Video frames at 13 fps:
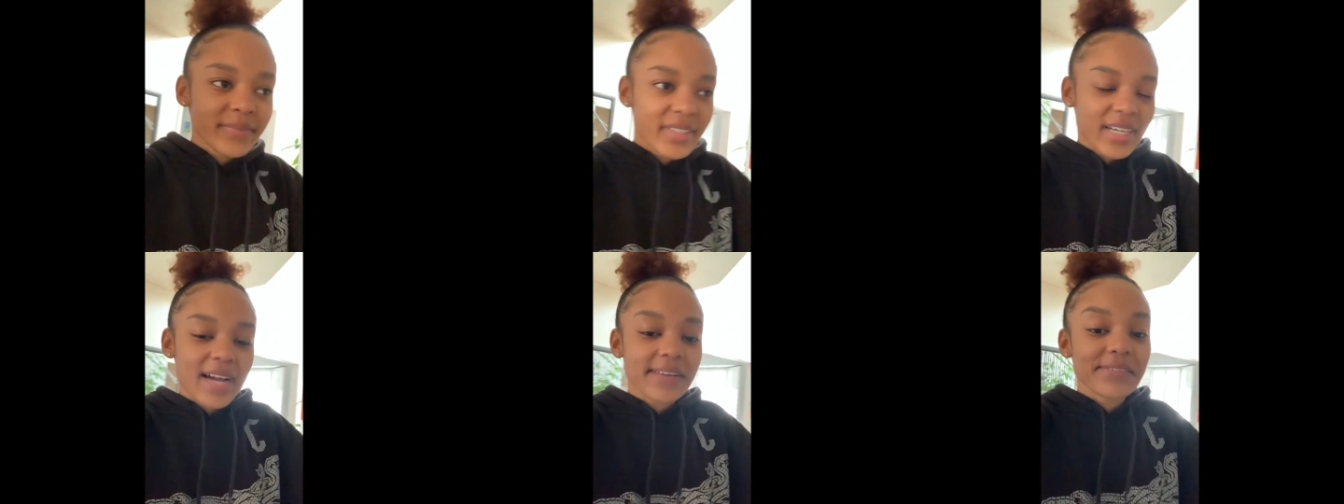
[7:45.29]

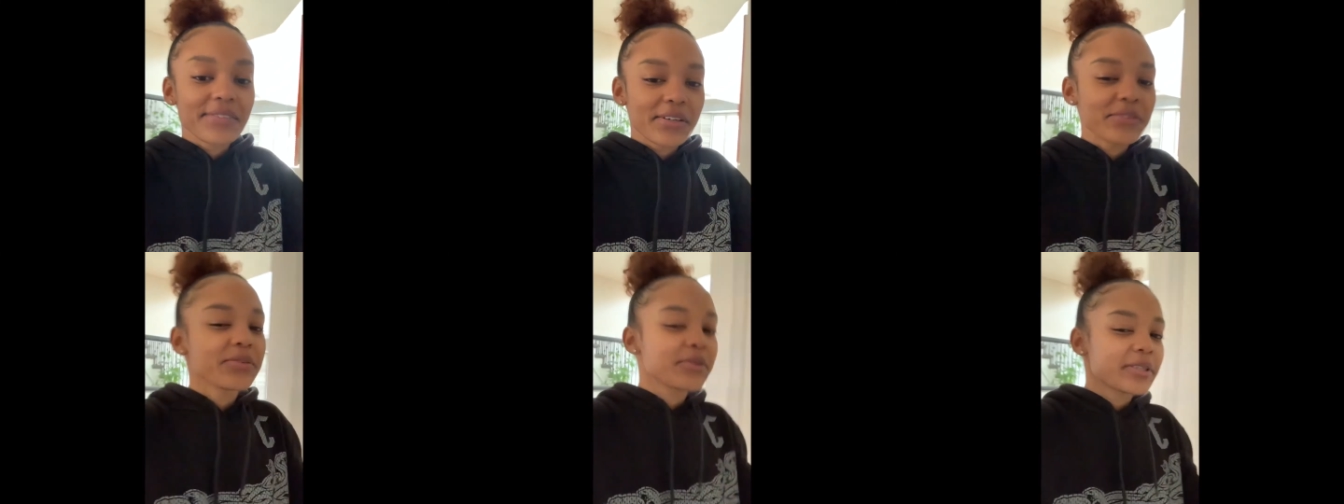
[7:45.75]
Kind of
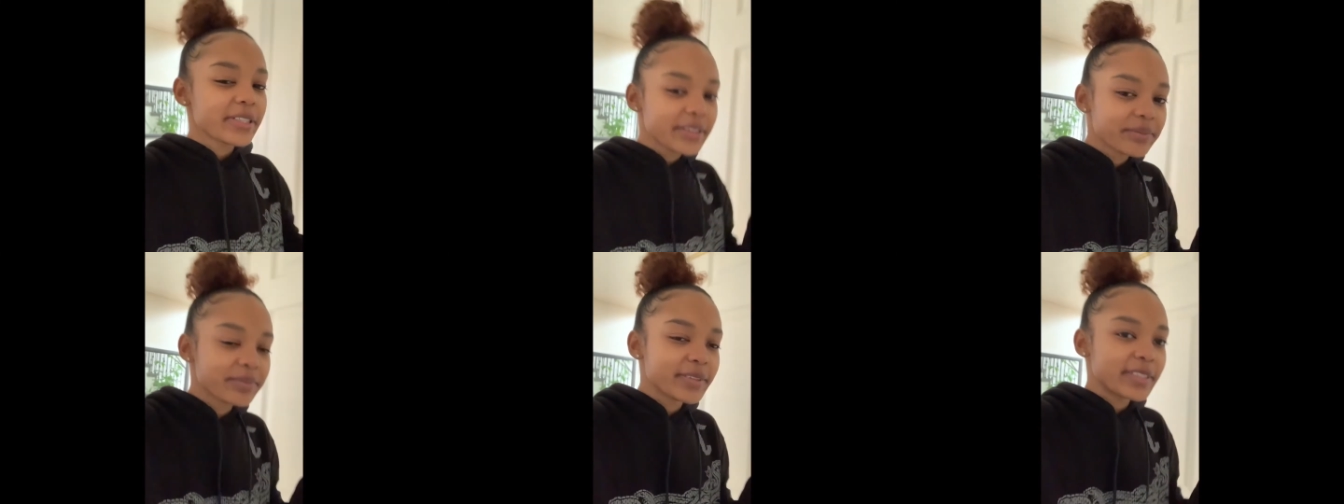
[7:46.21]
fell for
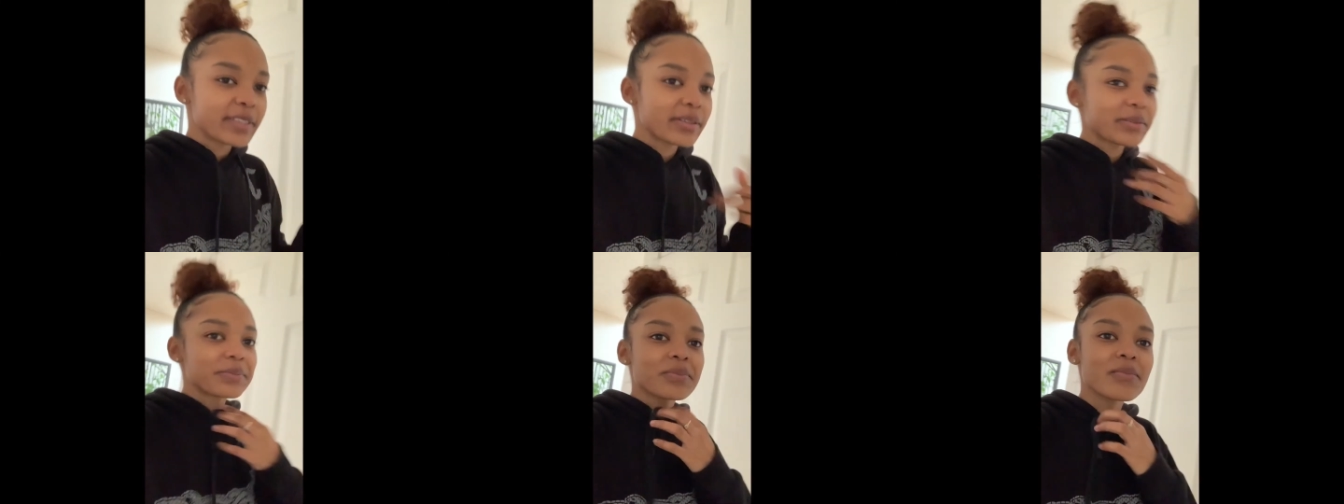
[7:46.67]
it, you
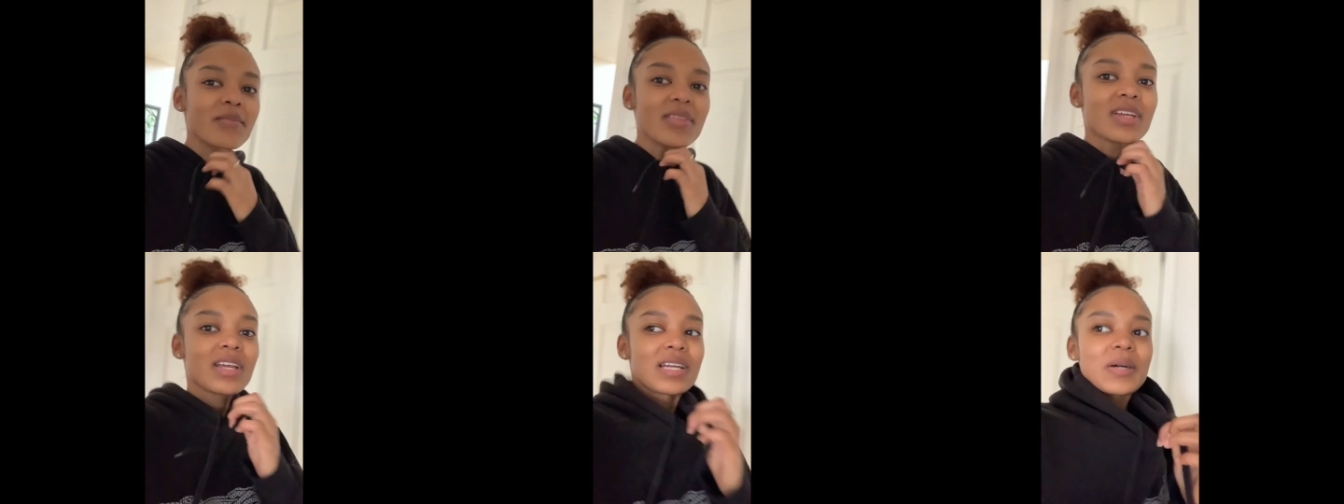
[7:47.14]
know.
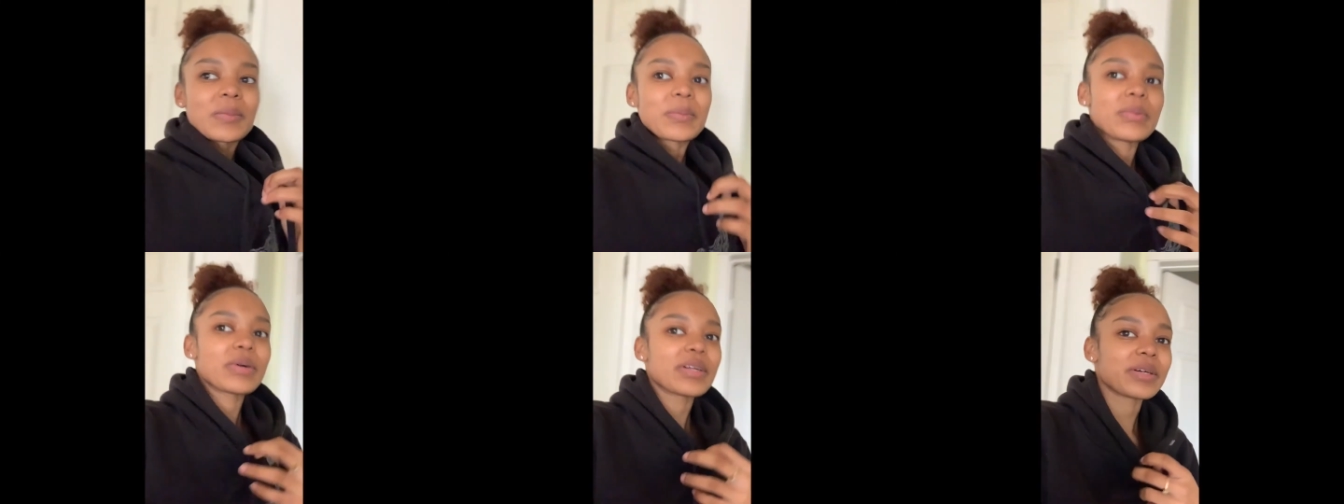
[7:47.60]

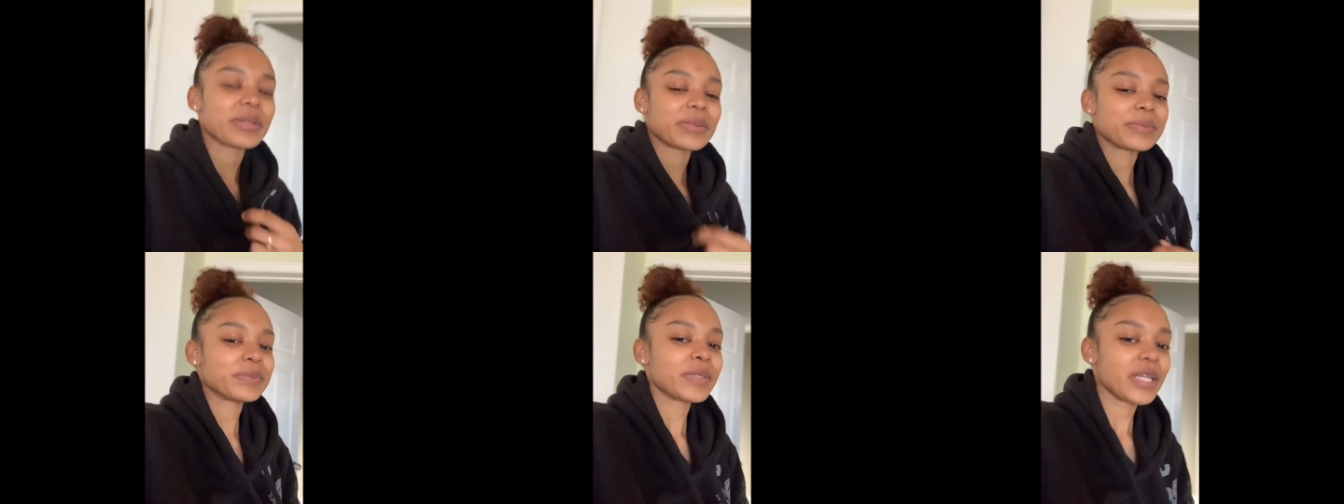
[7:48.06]
But
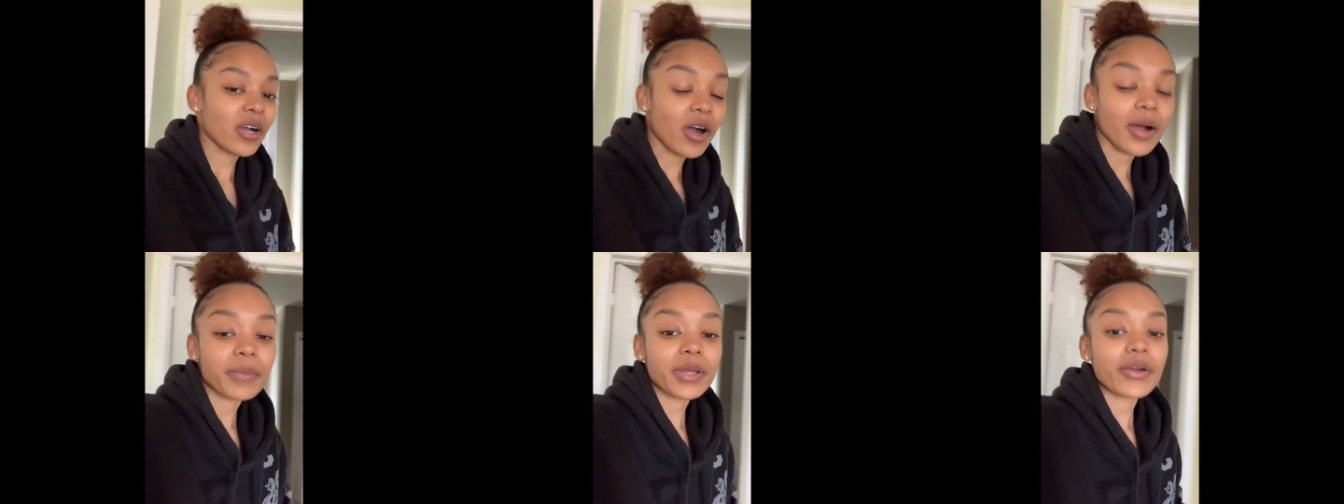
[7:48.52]
um, he
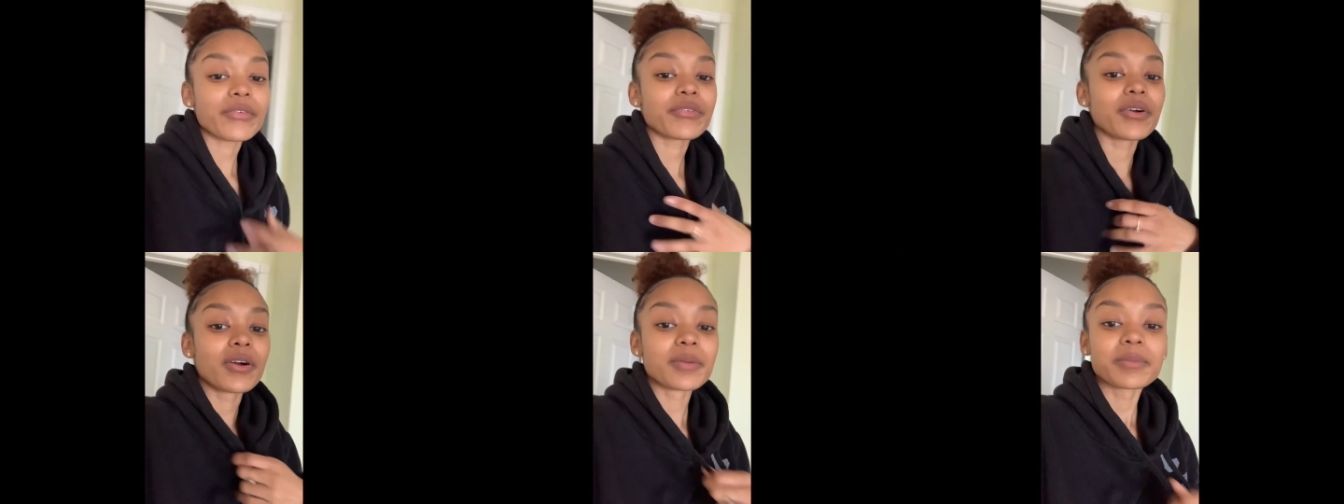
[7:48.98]
caught me off
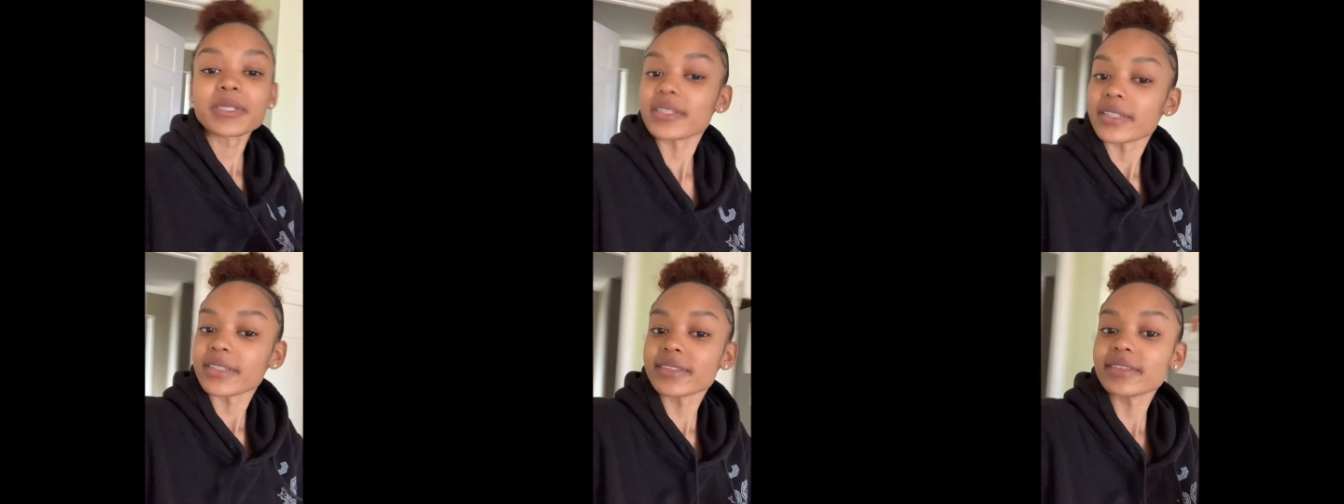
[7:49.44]
guard
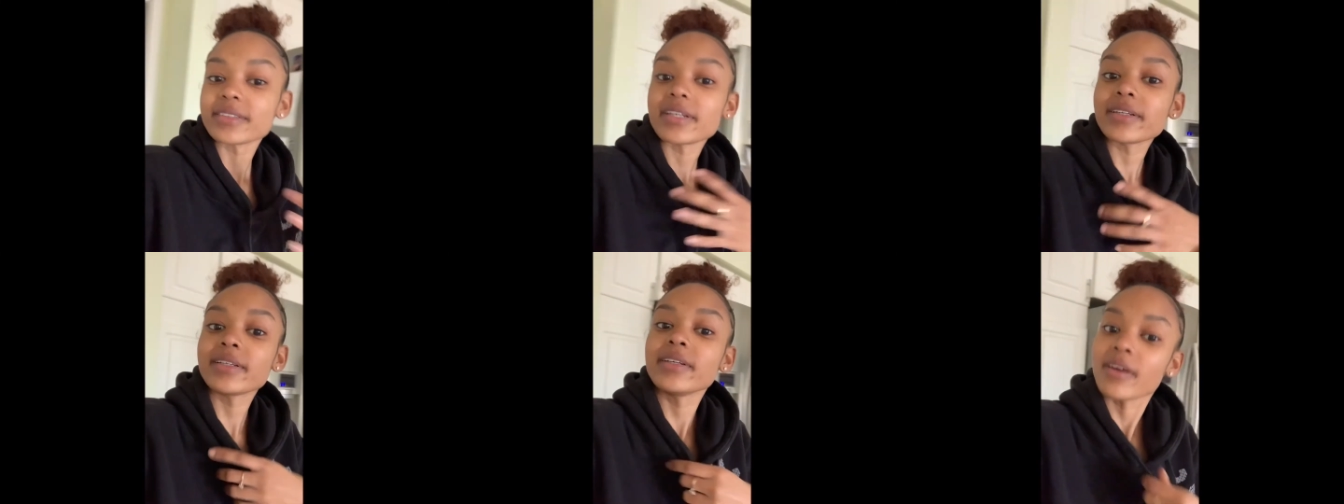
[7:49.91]
because
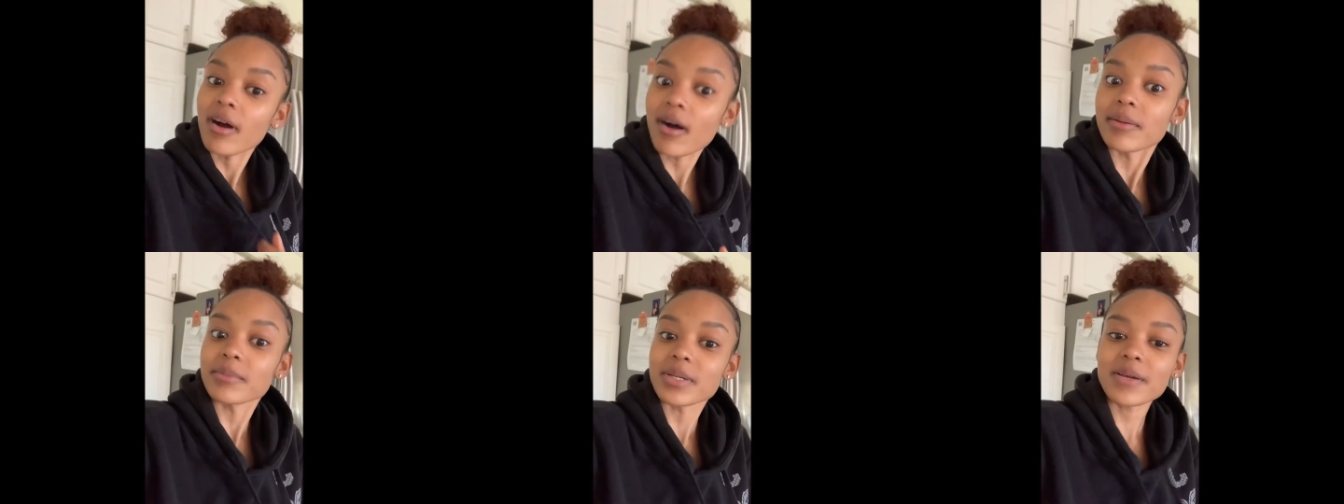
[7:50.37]
he
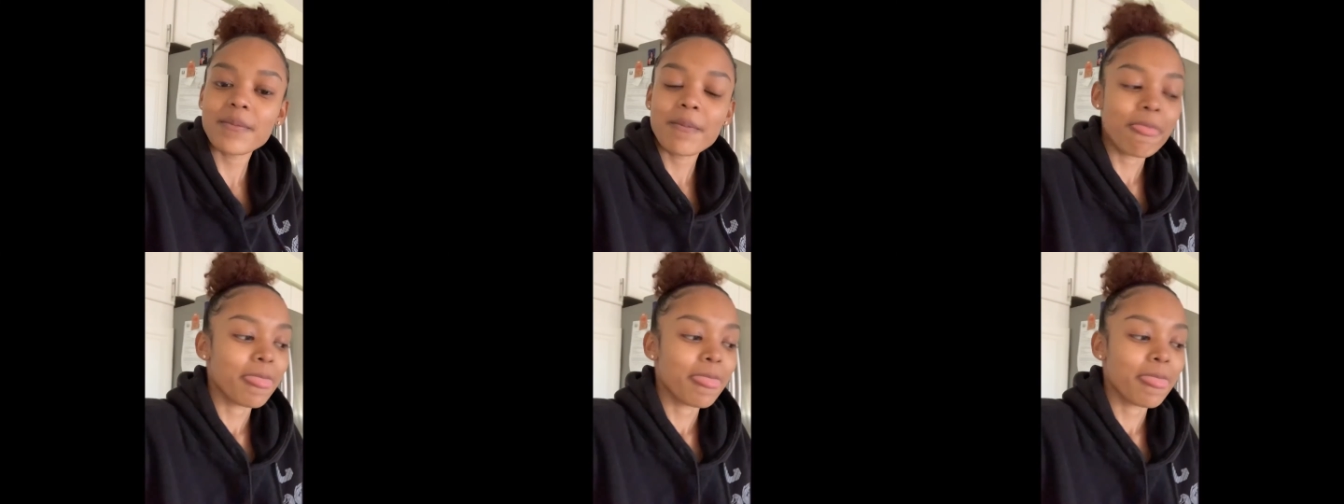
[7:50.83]
caught me.